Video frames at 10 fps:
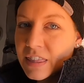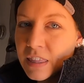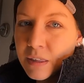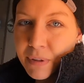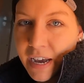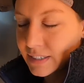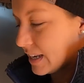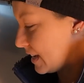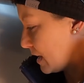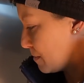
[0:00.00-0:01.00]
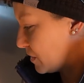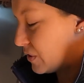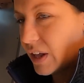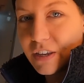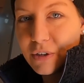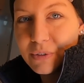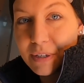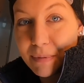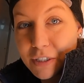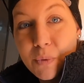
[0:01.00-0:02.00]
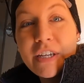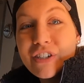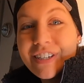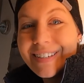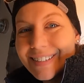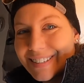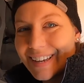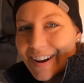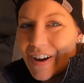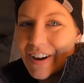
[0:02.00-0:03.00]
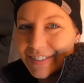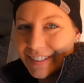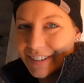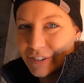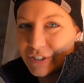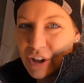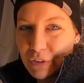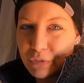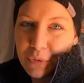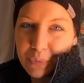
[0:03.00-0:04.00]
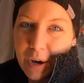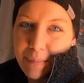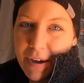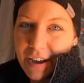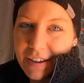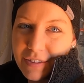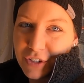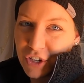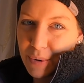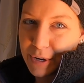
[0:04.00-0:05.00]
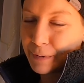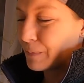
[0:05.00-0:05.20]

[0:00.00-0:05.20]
And then the black tank chemical I use and my squeegee sit on the little shelf right by the shower.